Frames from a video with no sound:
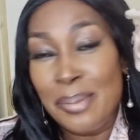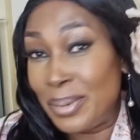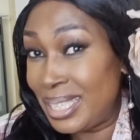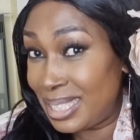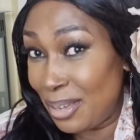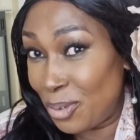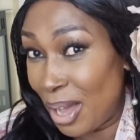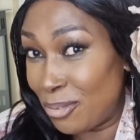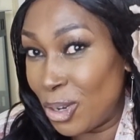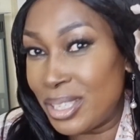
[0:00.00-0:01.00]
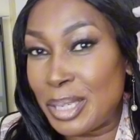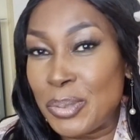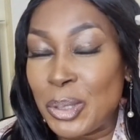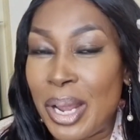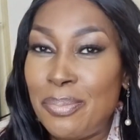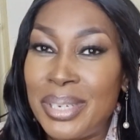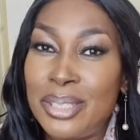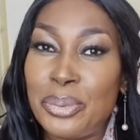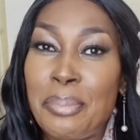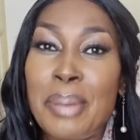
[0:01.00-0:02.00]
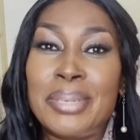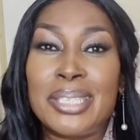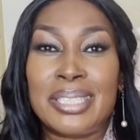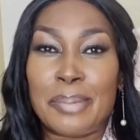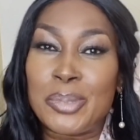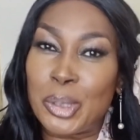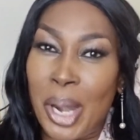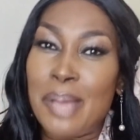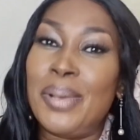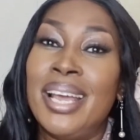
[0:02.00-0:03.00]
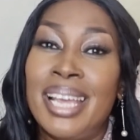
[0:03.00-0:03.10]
Please, if you have not subscribed, please remember to subscribe.